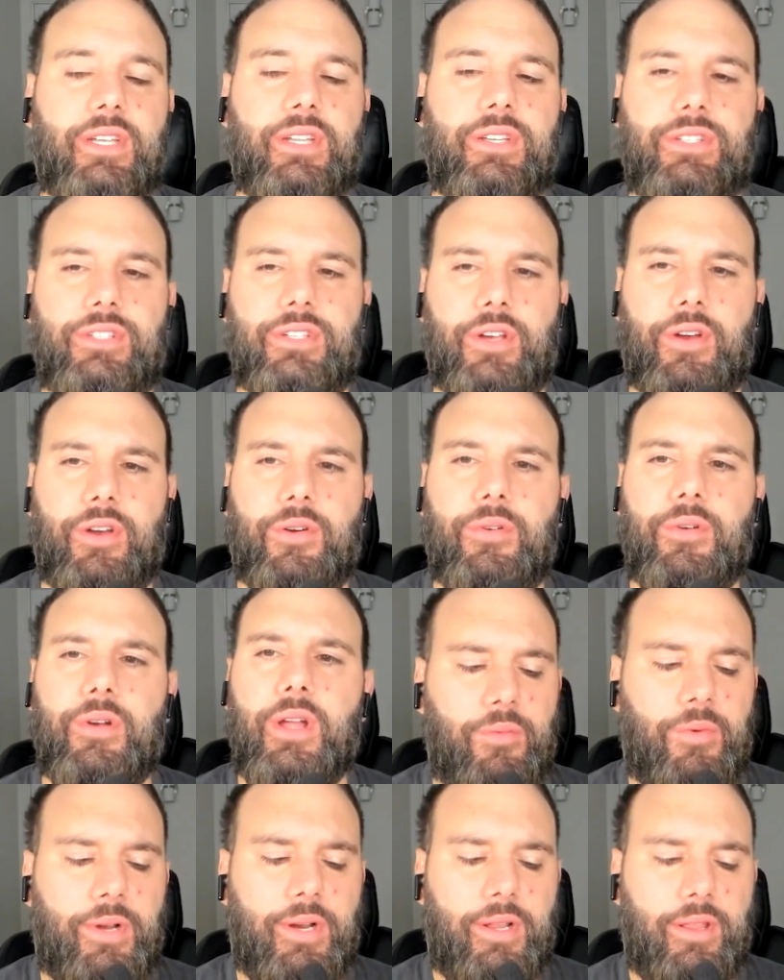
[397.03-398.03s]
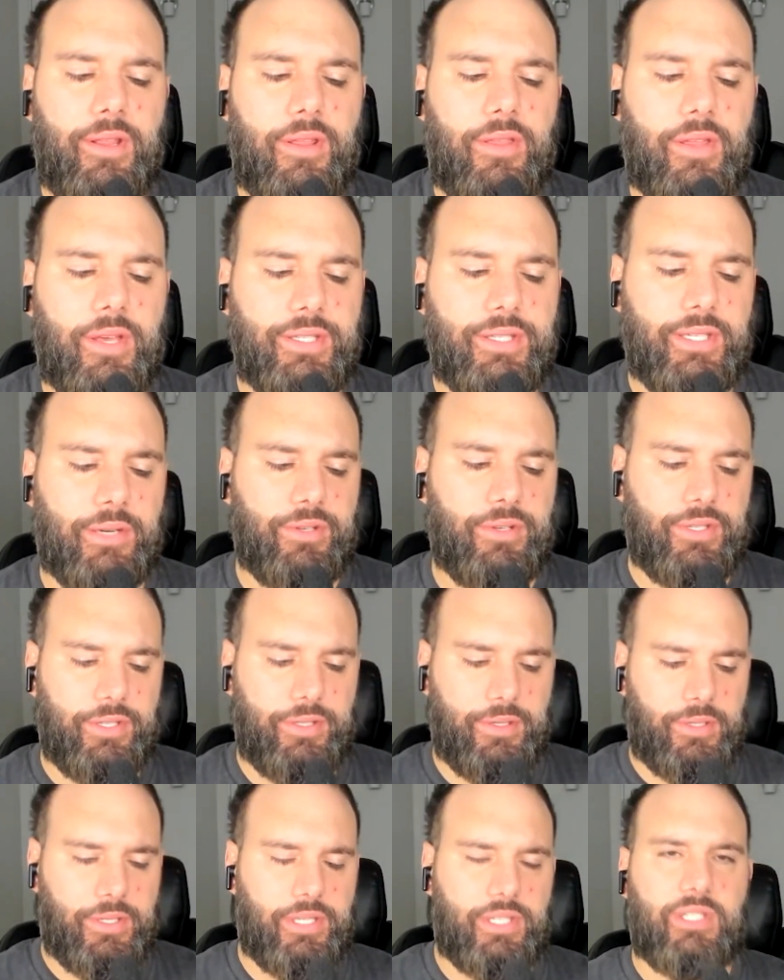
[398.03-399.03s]
And so one of the things that
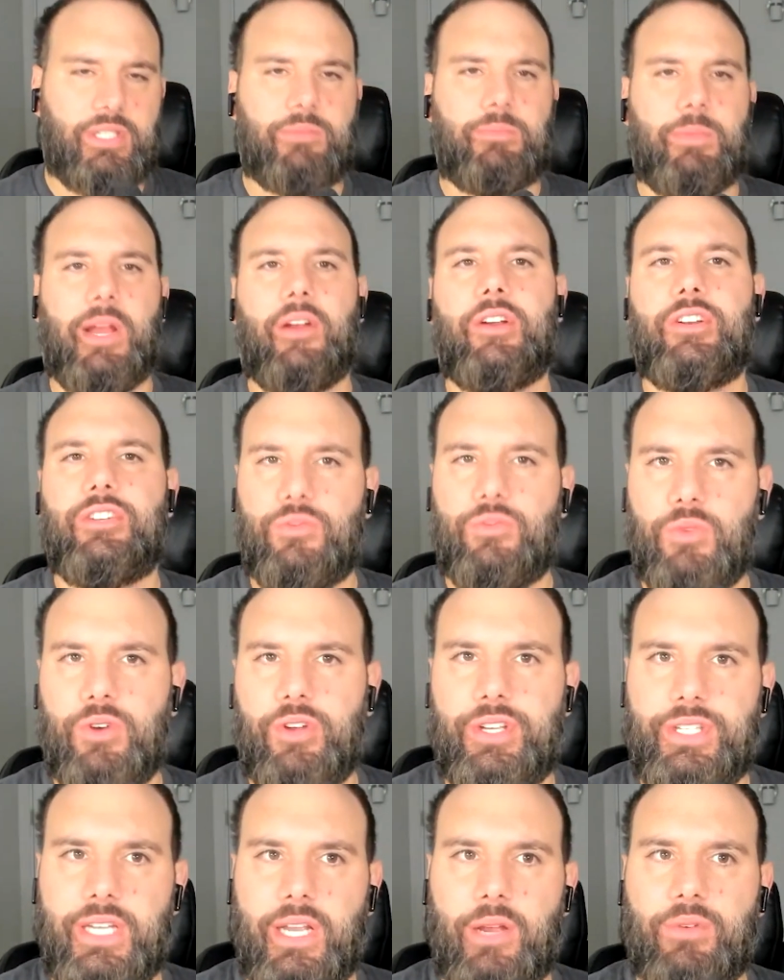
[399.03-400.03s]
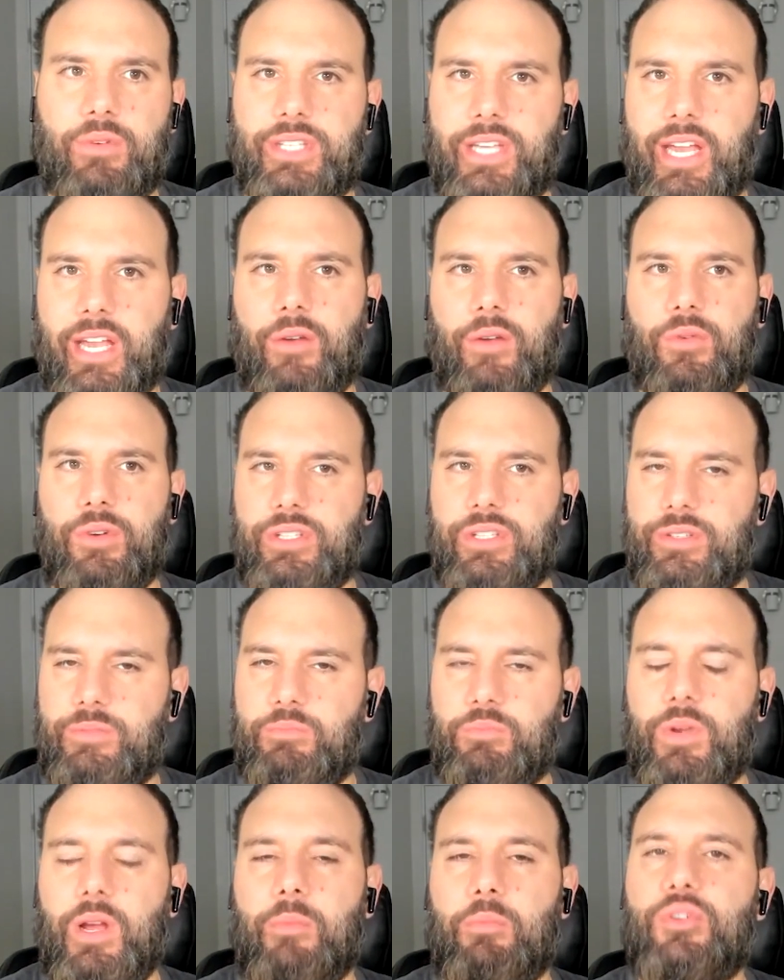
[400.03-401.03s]
was disparaged in real estate was
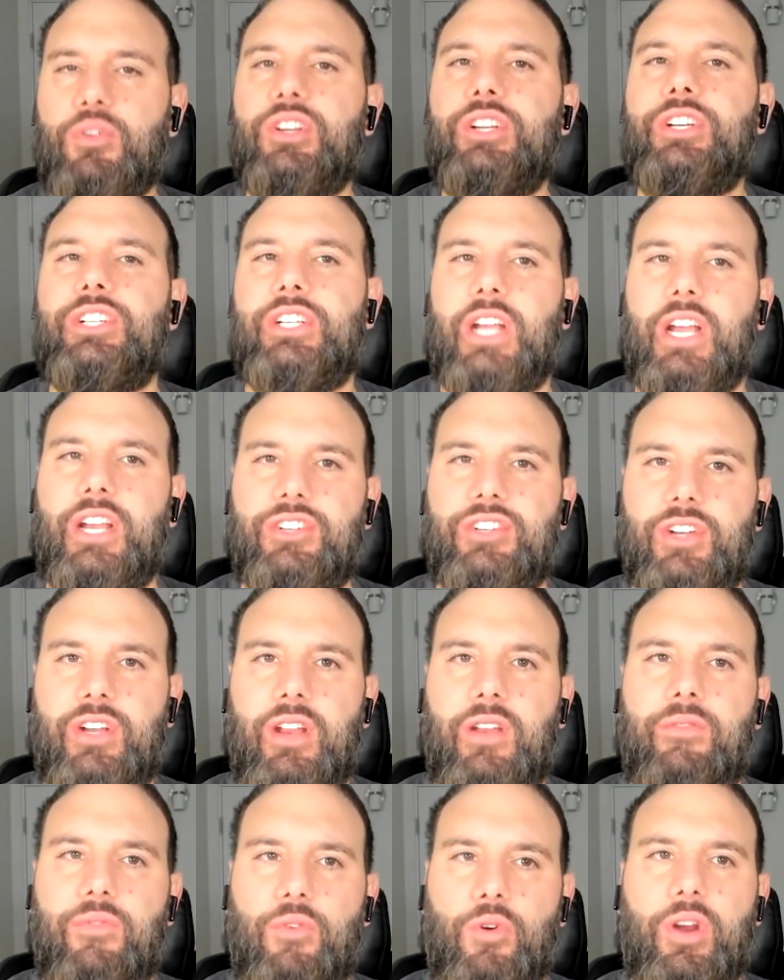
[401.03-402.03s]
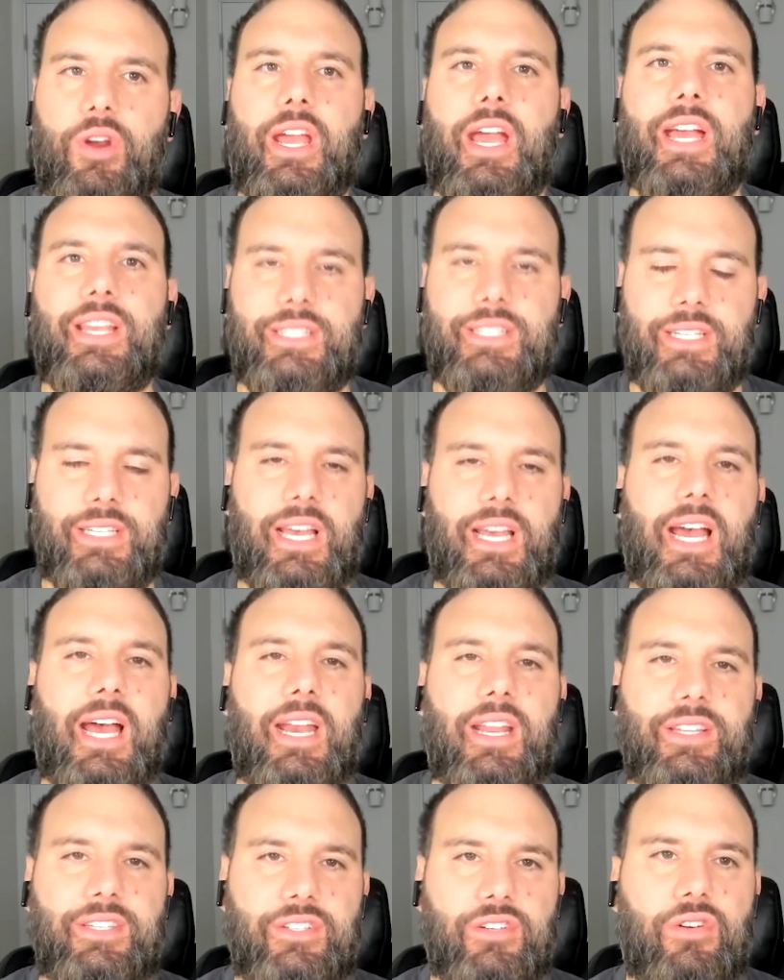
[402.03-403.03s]
appreciation and forecasting
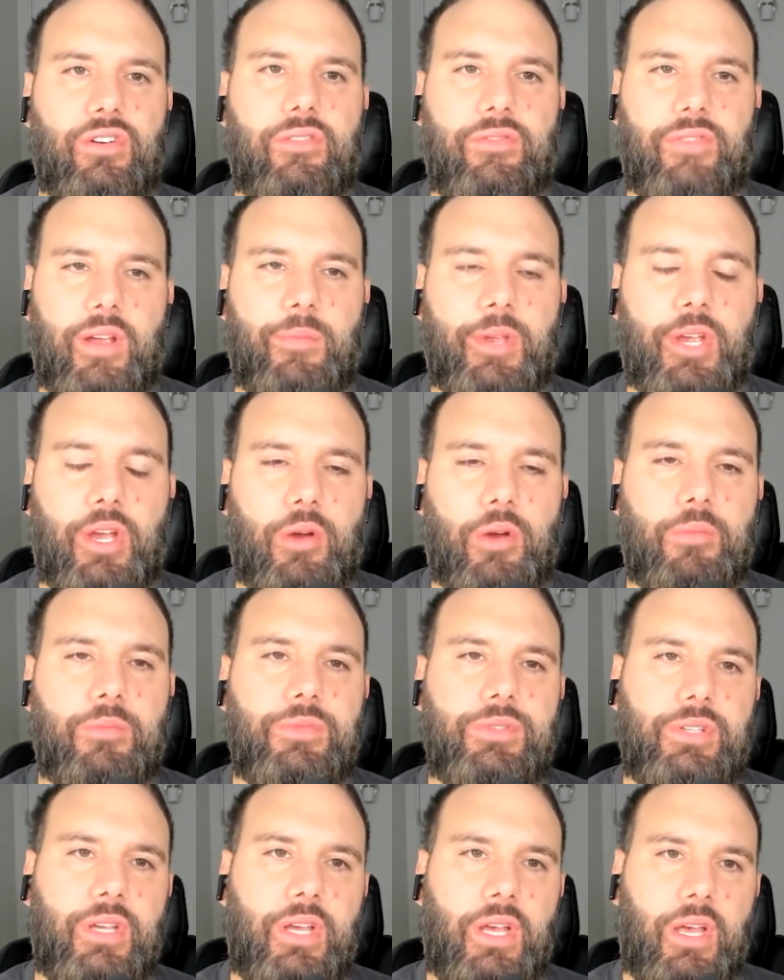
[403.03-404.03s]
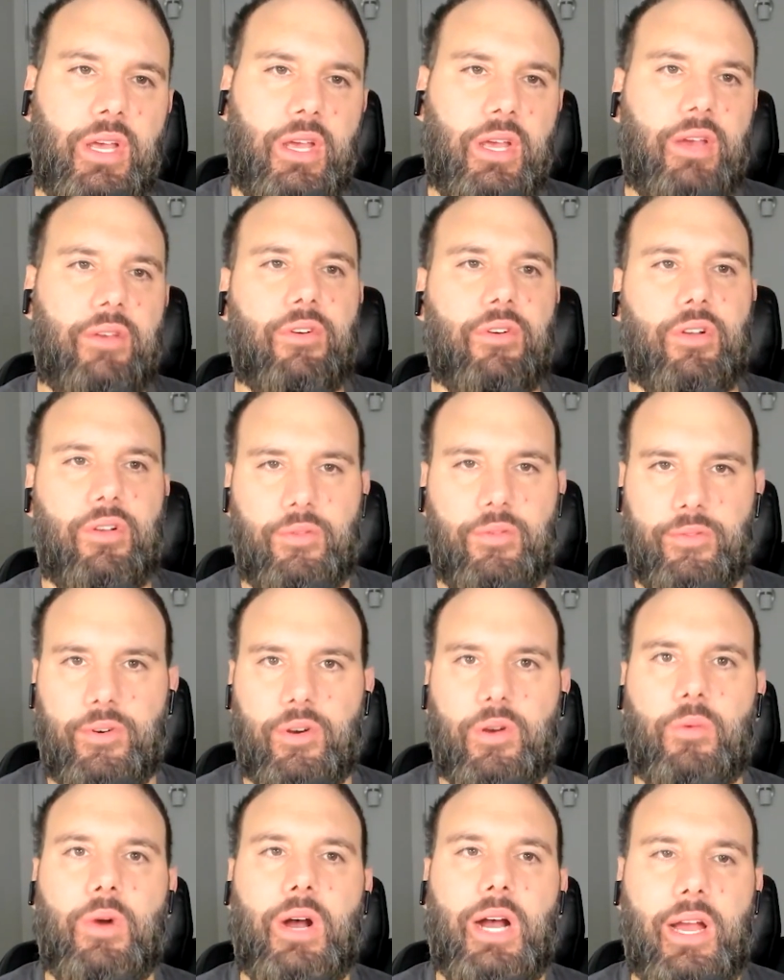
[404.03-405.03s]
that in single family homes
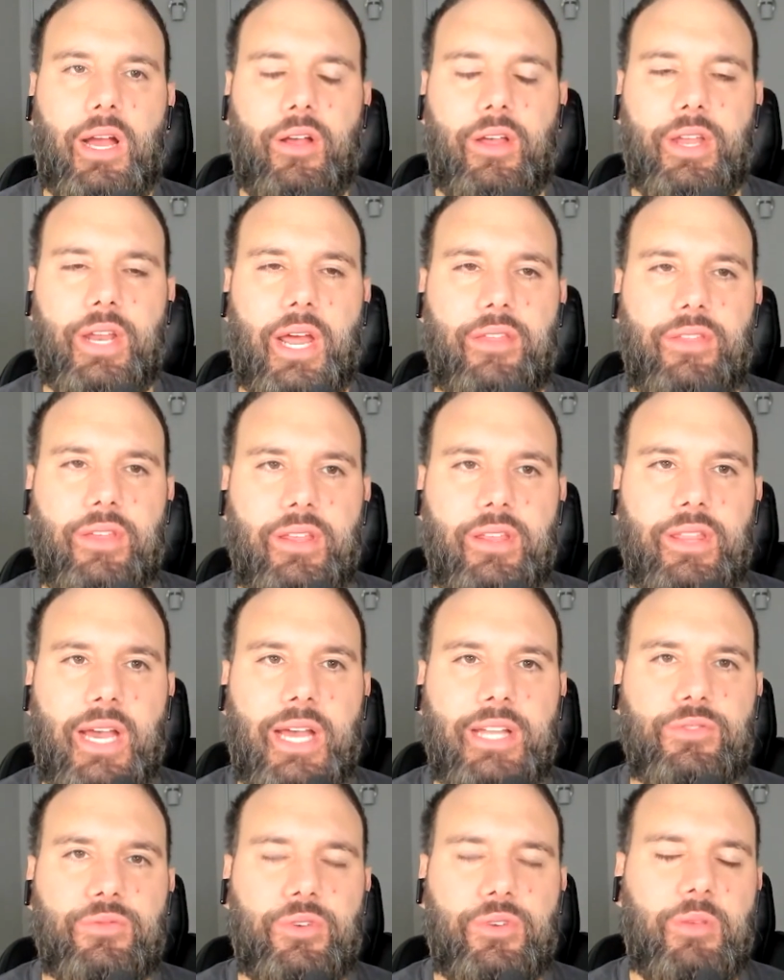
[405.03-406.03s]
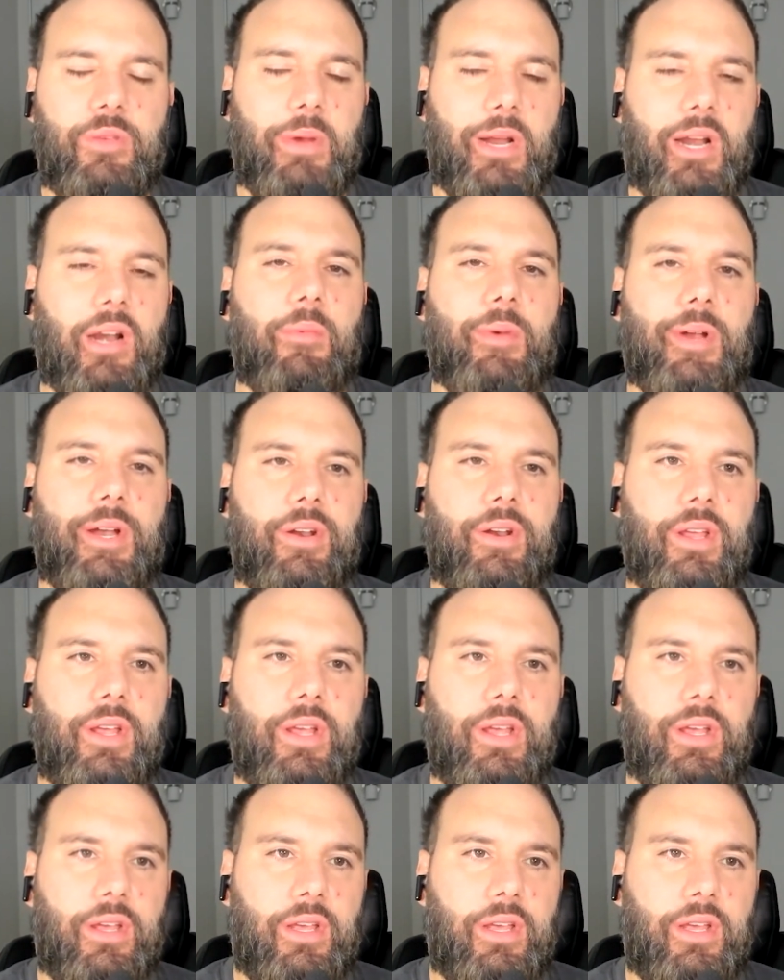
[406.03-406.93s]
for a while. And I think that's really paramount.